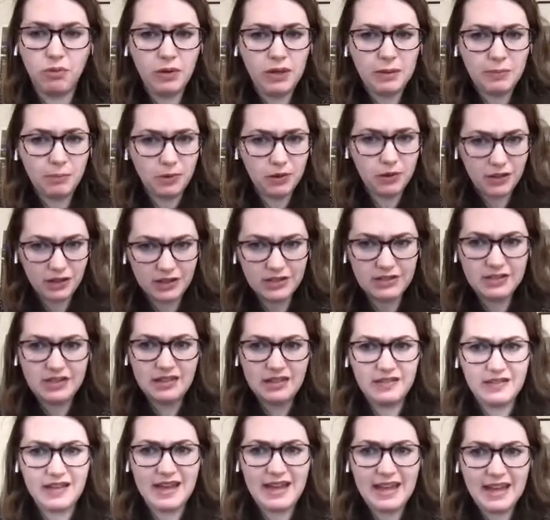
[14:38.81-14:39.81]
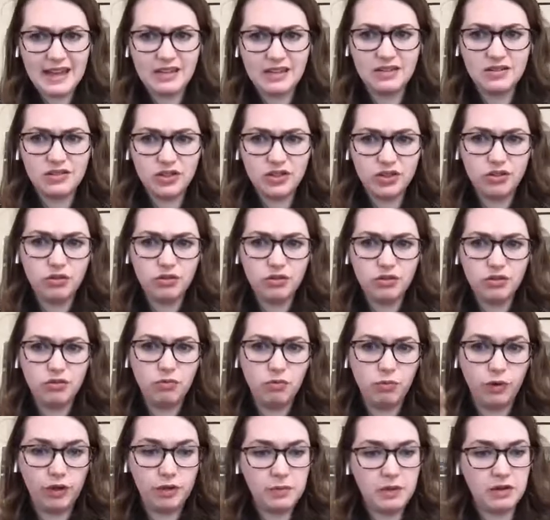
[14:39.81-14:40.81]
So we predicted that
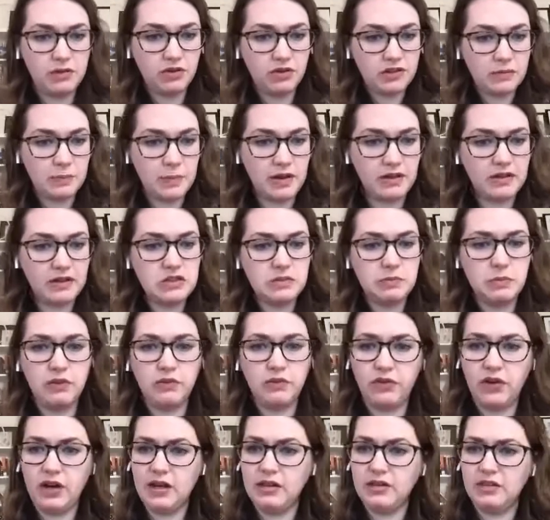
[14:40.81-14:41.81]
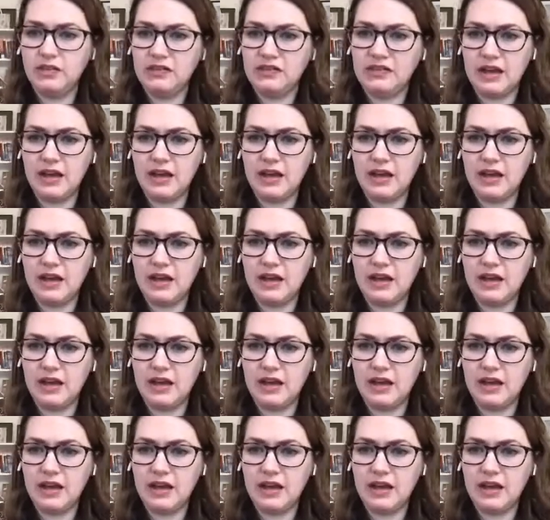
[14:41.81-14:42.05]
AN2 would be responsible for